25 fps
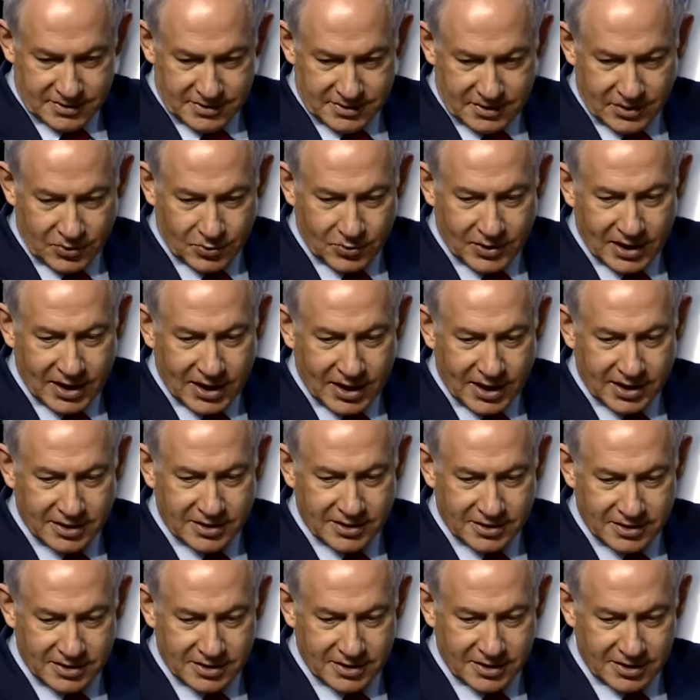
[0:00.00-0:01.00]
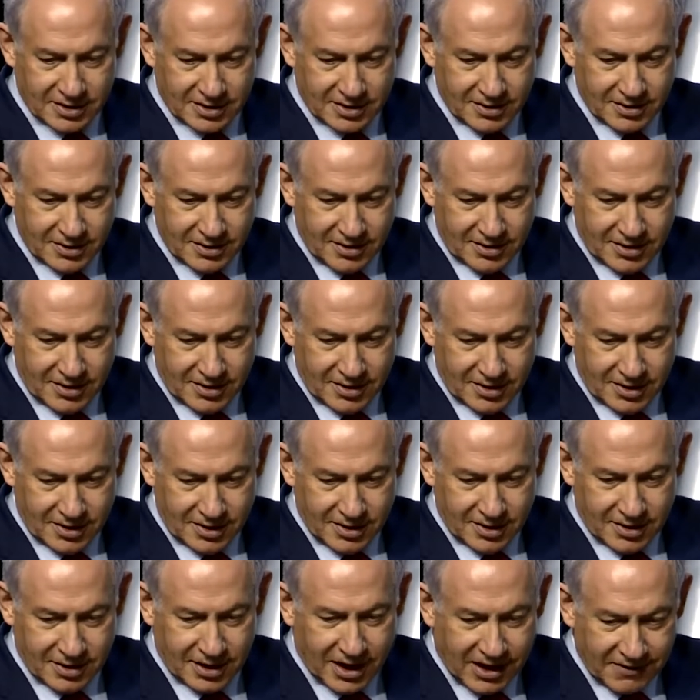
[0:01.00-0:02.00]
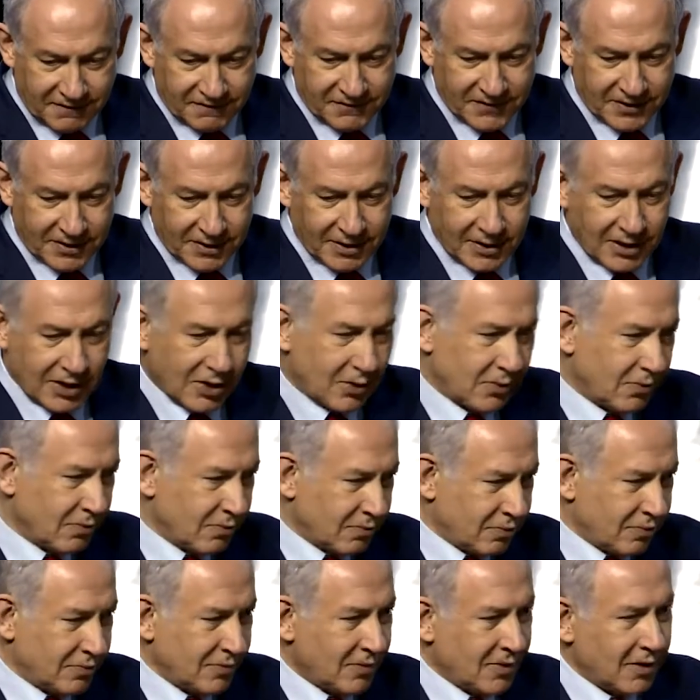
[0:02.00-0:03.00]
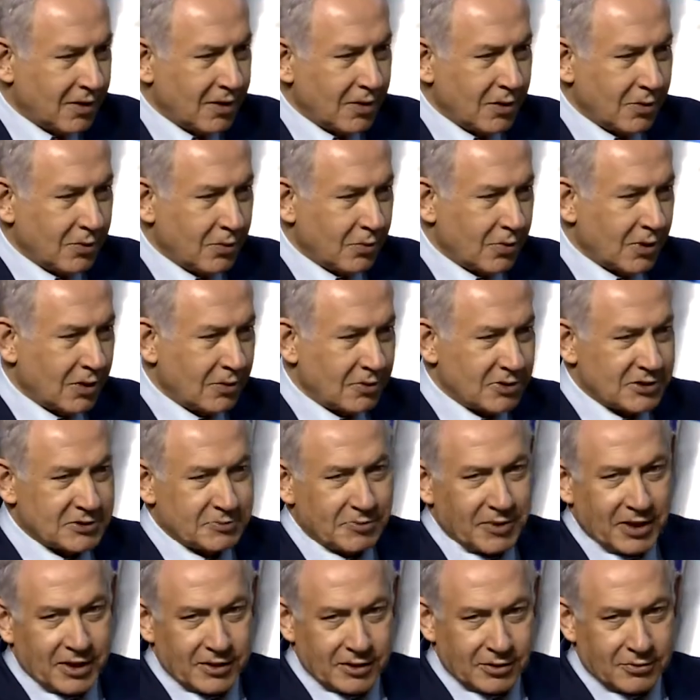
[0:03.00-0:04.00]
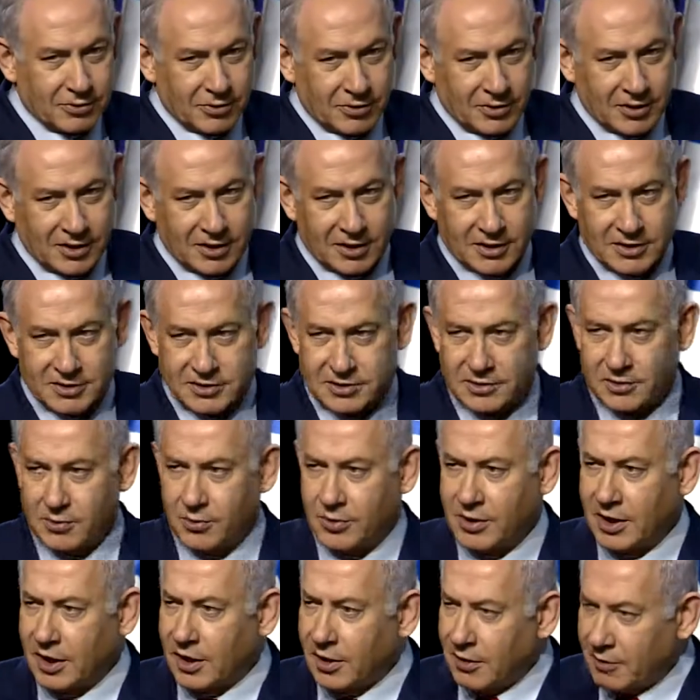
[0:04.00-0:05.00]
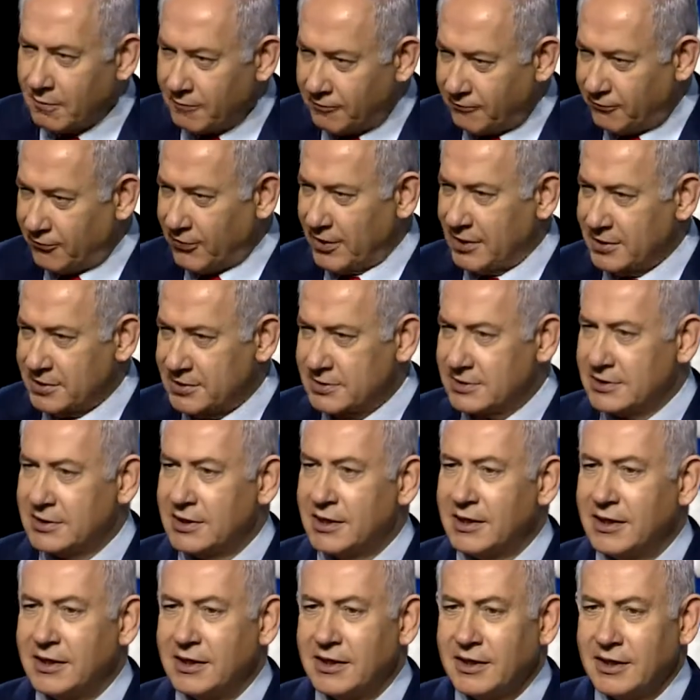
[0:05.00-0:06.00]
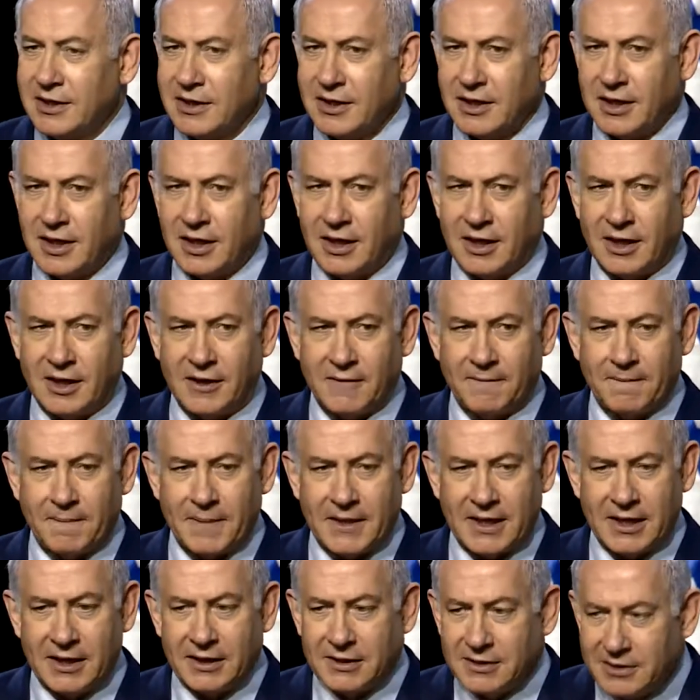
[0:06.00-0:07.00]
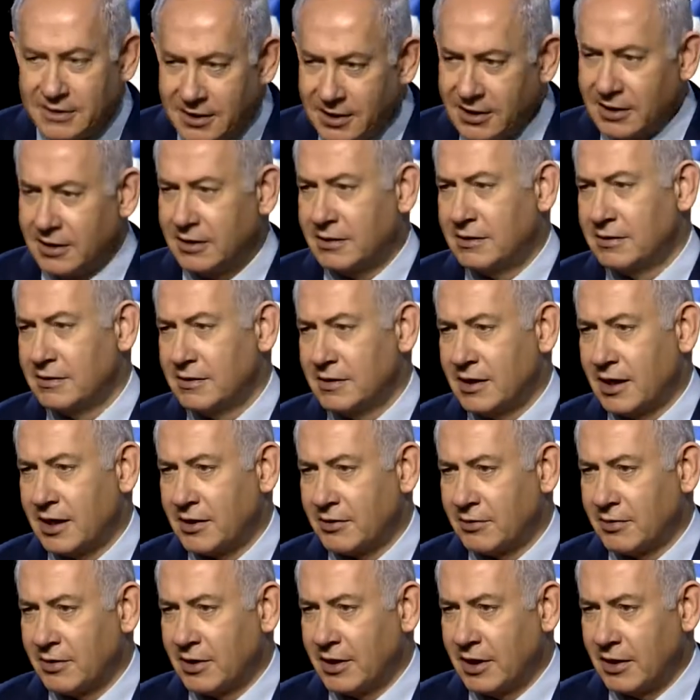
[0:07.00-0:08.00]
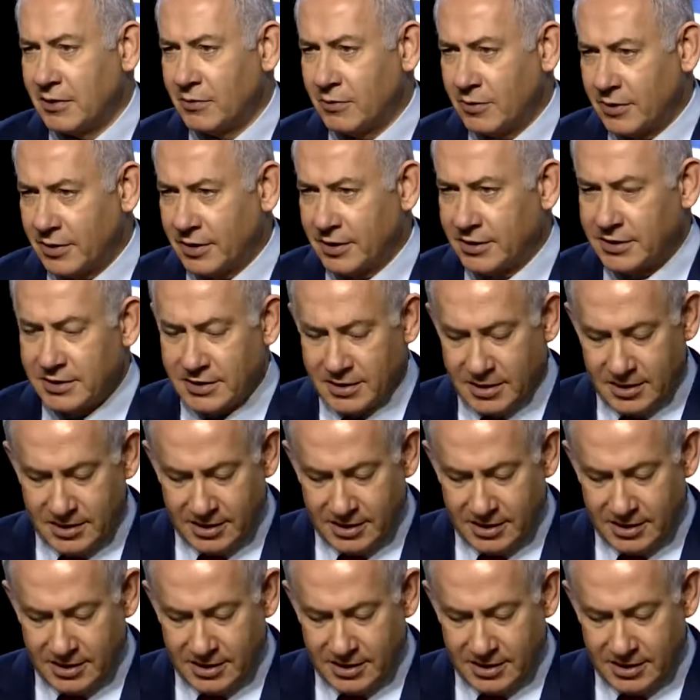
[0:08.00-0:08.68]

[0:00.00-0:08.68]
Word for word: that we had in, in Haifa and we respond accordingly. So we are friends um, indeed, not only in word,